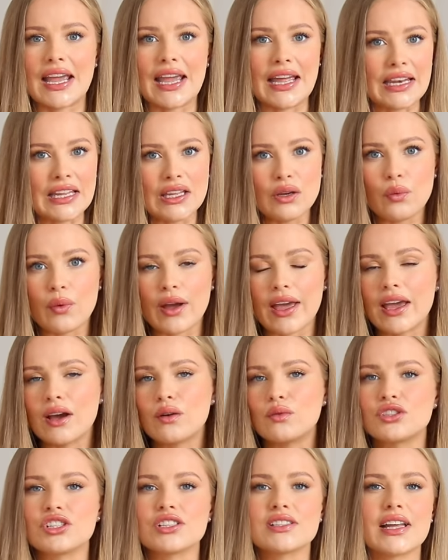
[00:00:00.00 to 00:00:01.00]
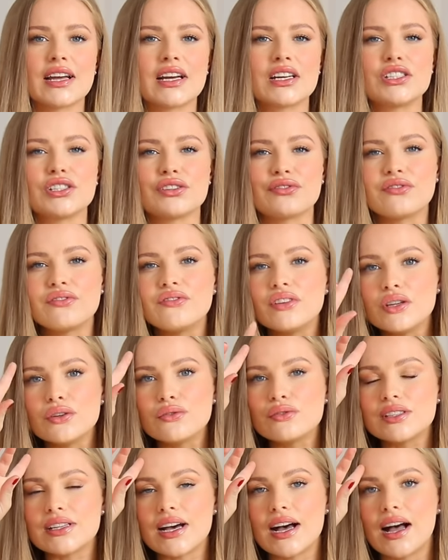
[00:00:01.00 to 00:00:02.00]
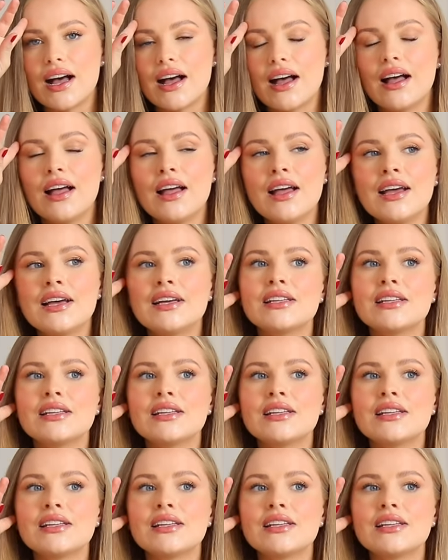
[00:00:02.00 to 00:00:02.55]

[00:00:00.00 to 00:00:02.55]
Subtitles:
anywhere, or just like a diffuser,